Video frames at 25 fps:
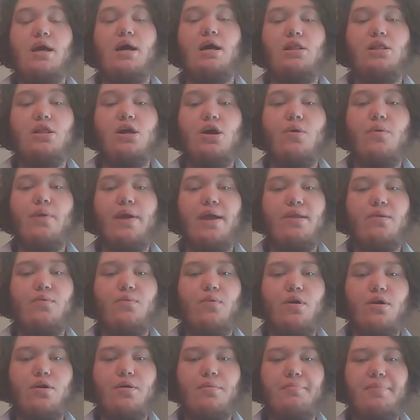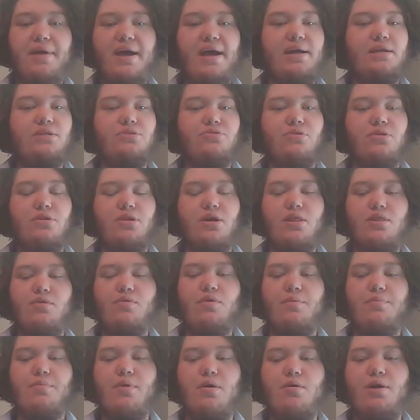Hello and welcome back to
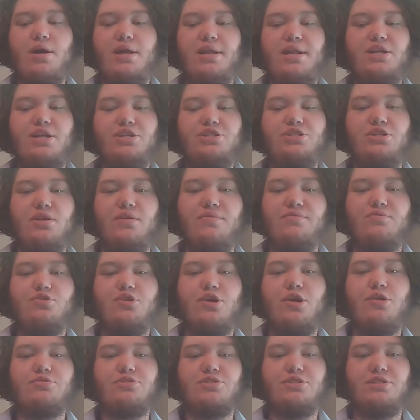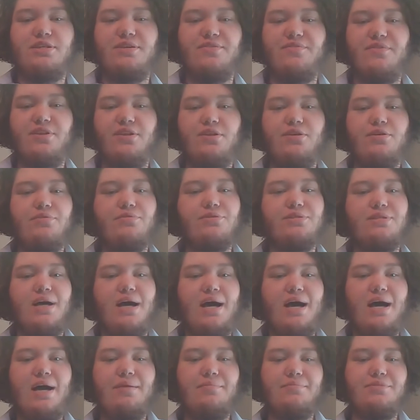another remote edition of Trojan TV News.
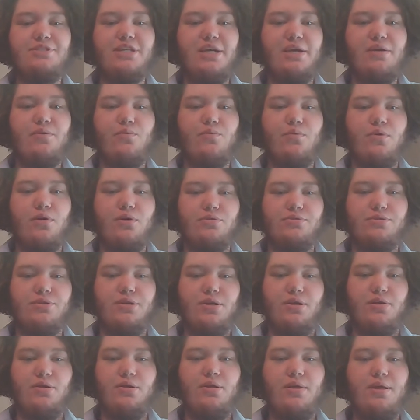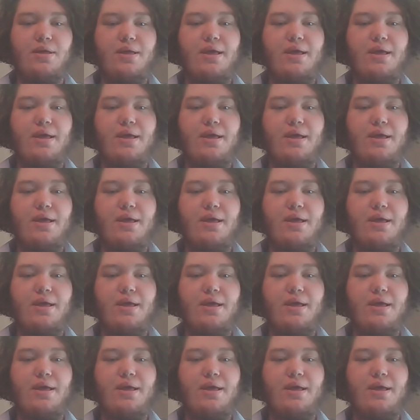I'm Jake Walter.